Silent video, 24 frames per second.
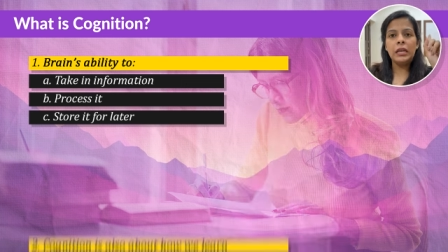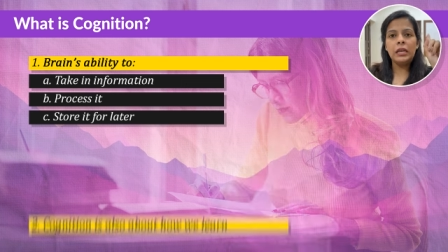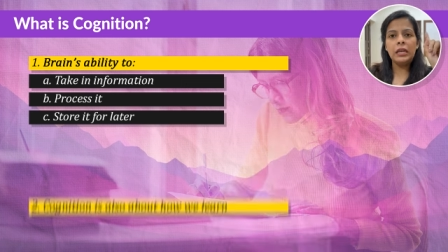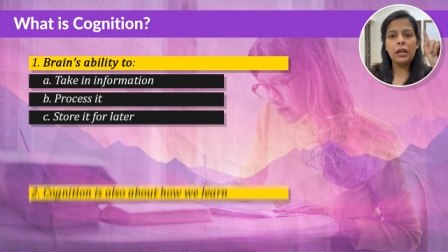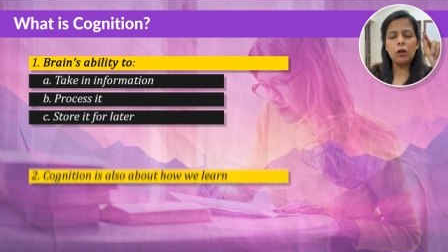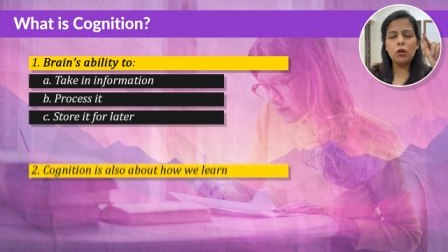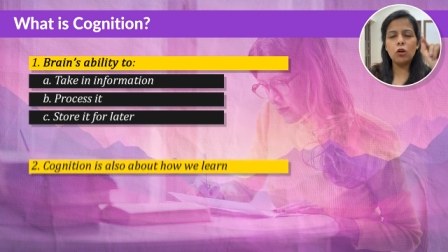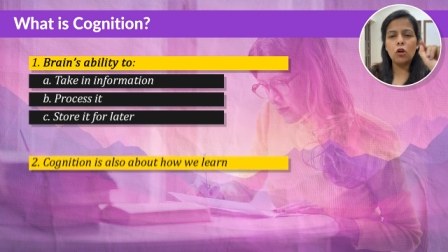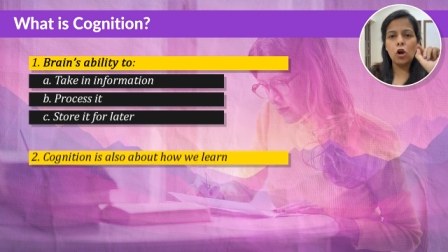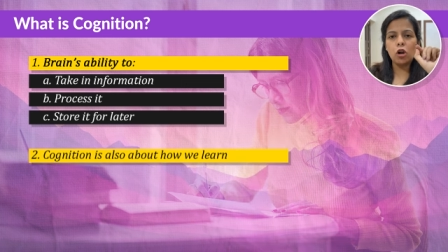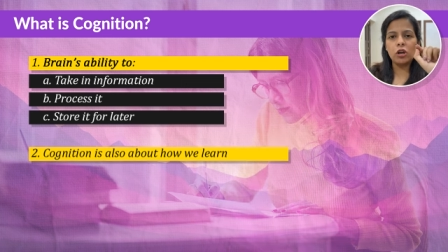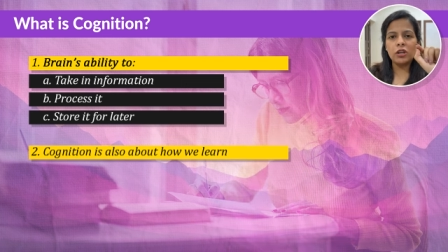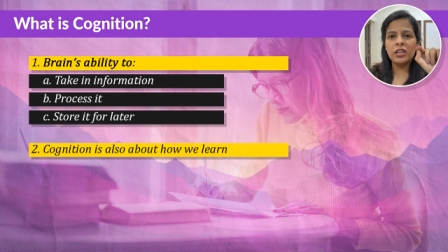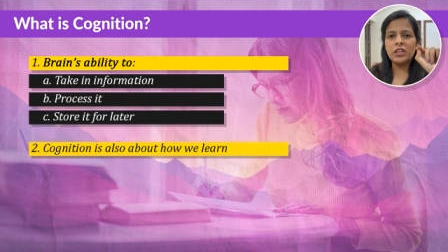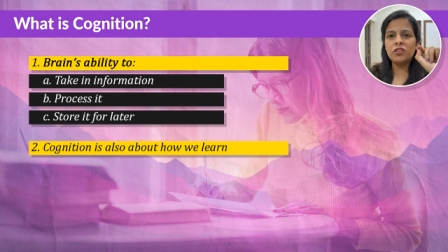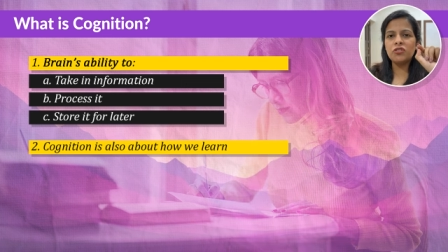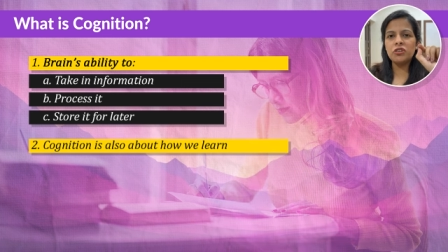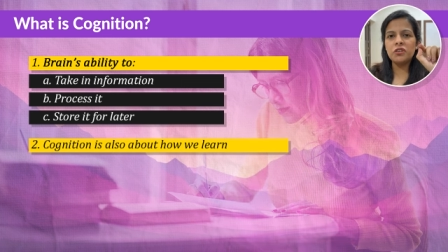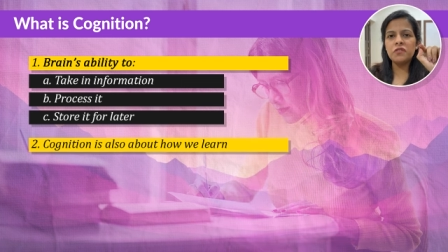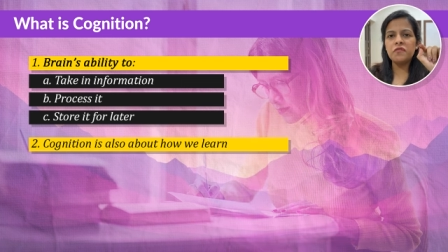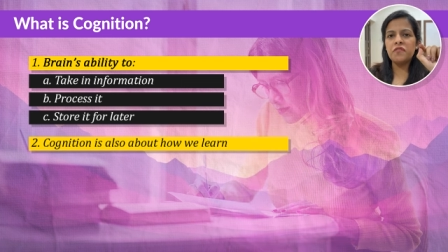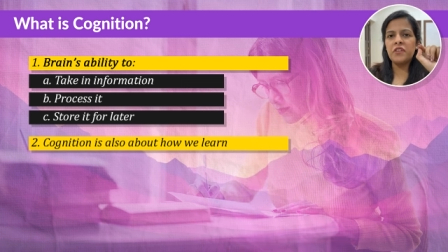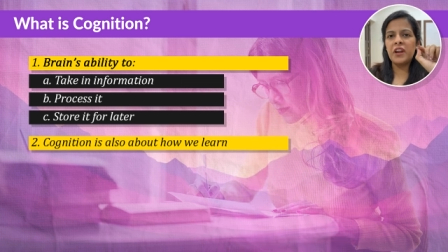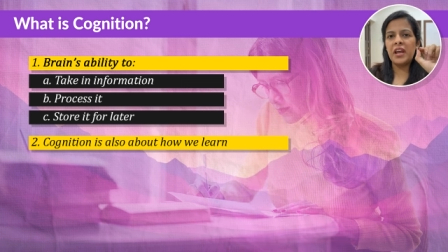Now,
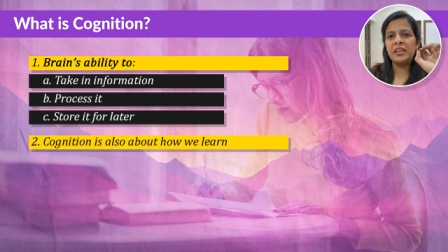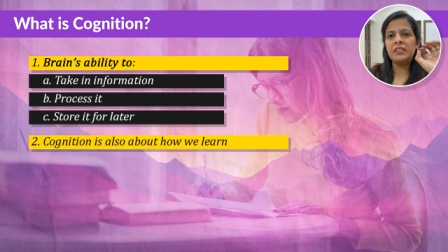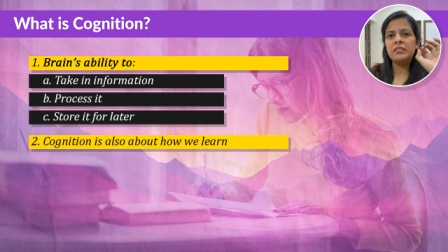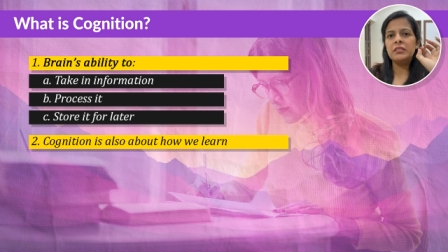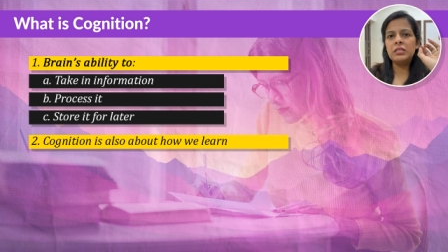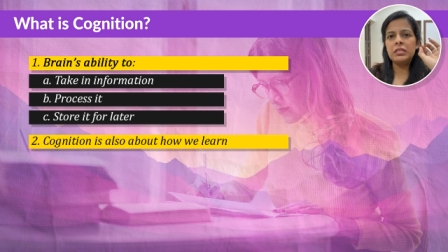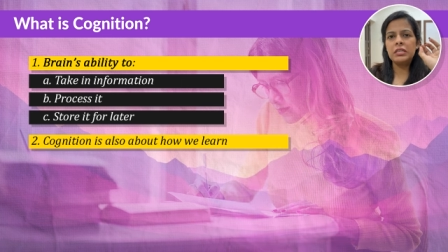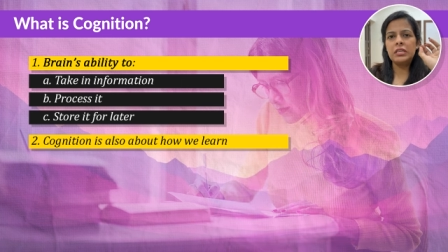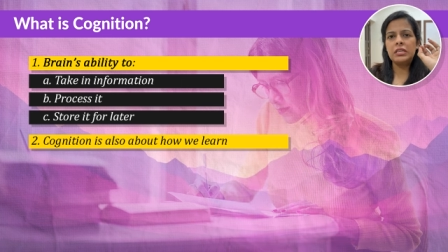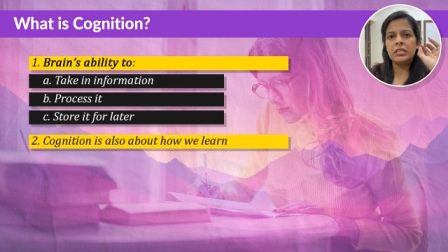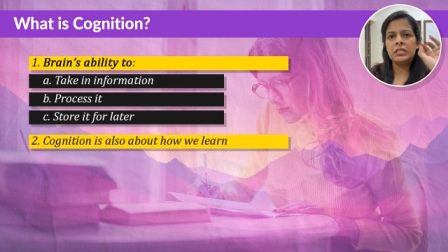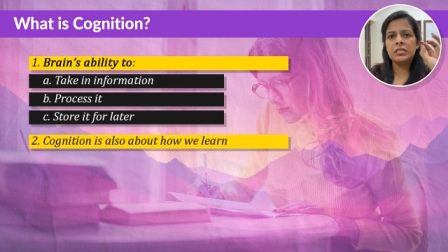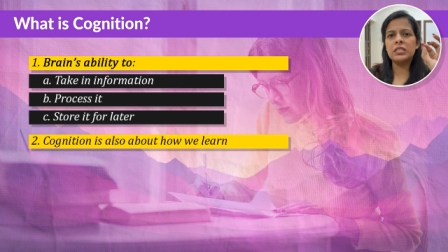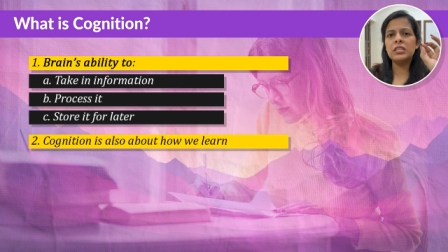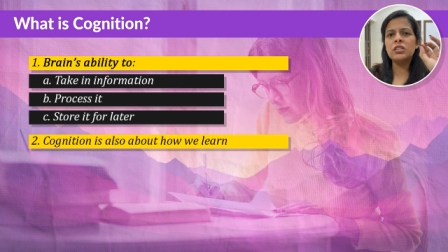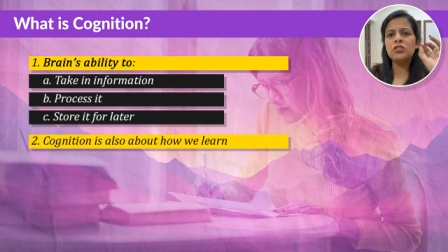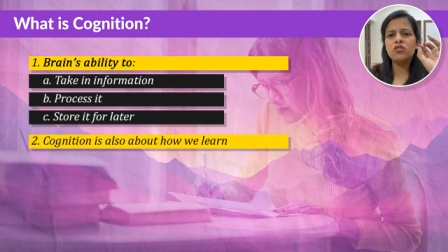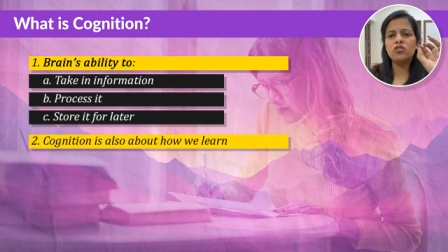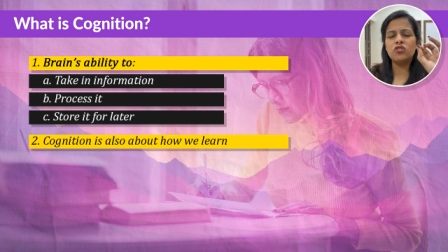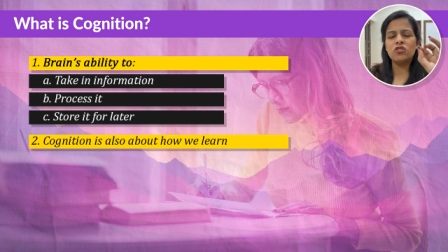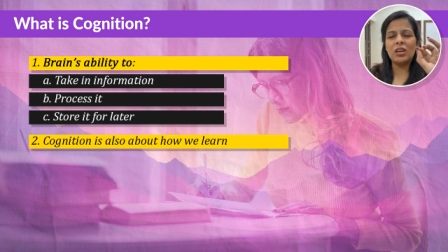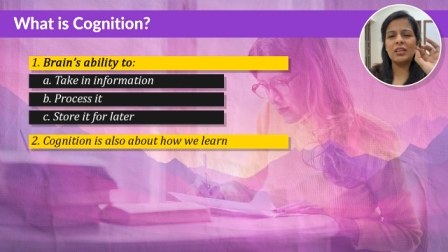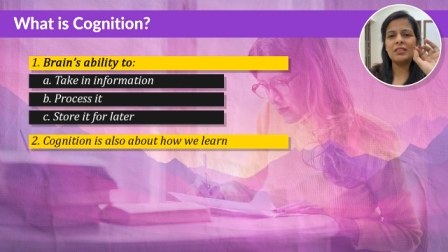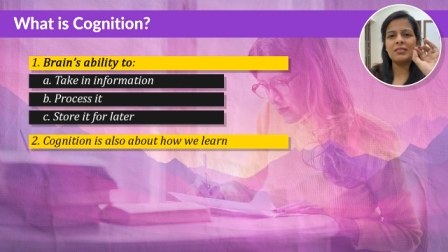cognition, friends,
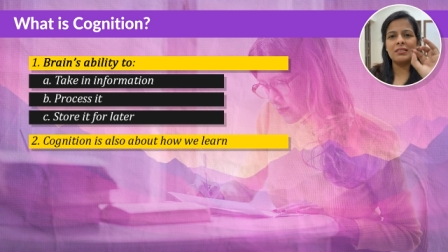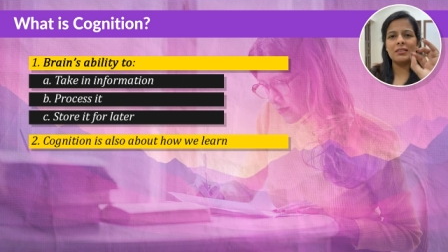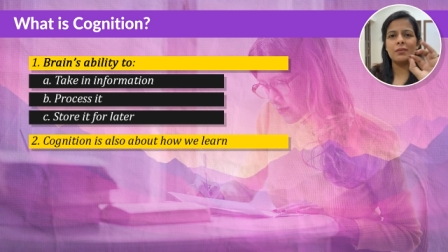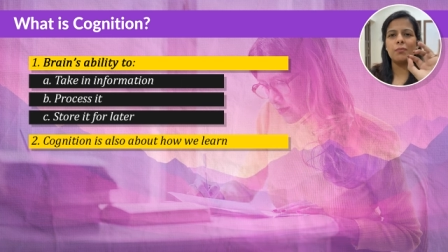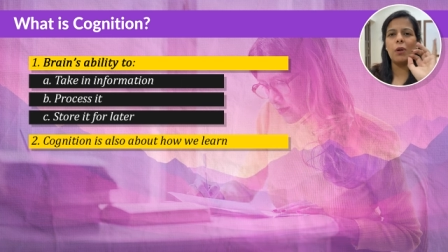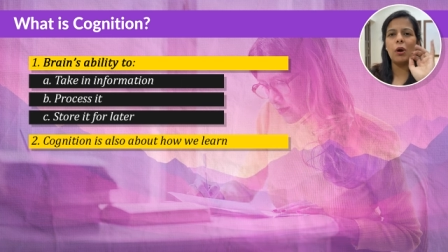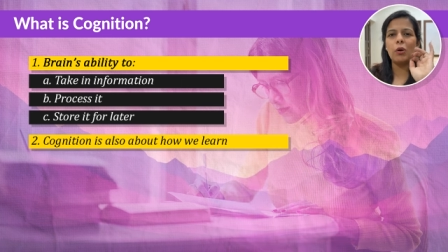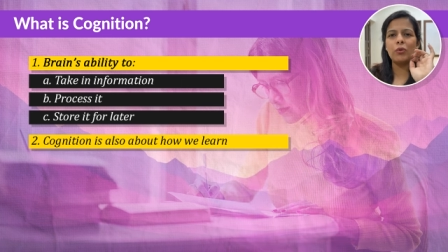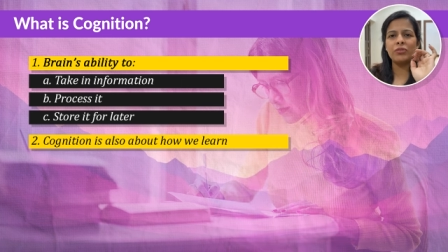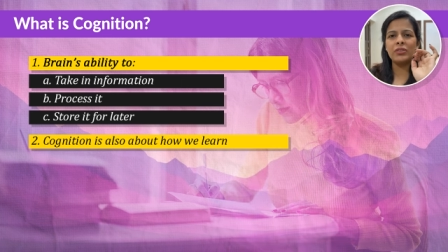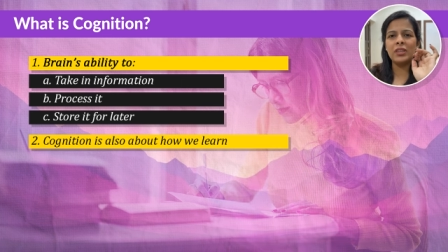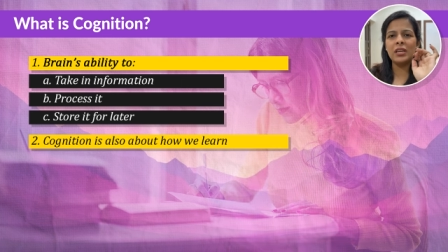isn't just about